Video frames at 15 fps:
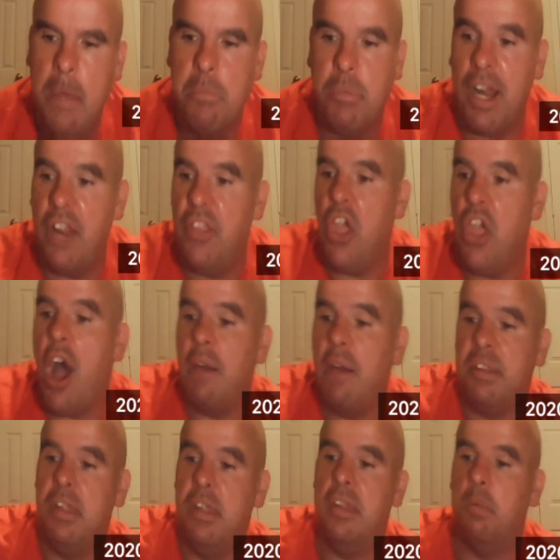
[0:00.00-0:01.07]
But in the off
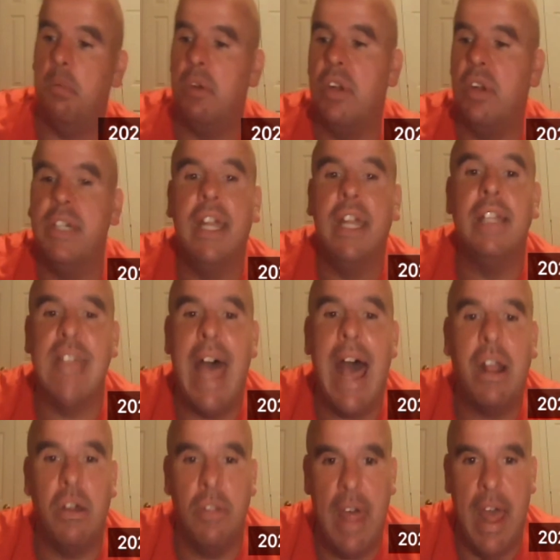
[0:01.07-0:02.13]
season, we're really going to
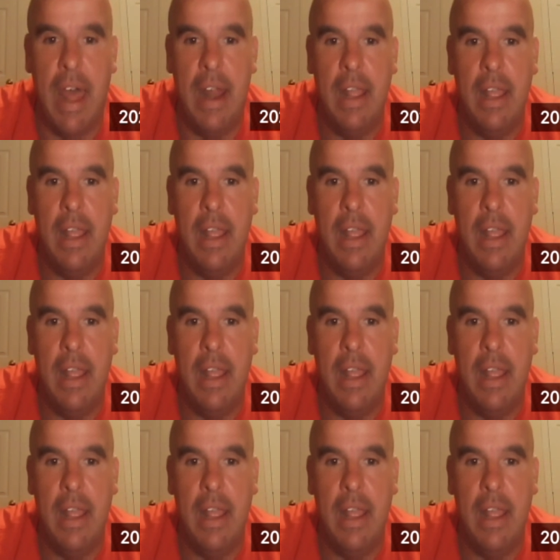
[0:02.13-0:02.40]
tackle that.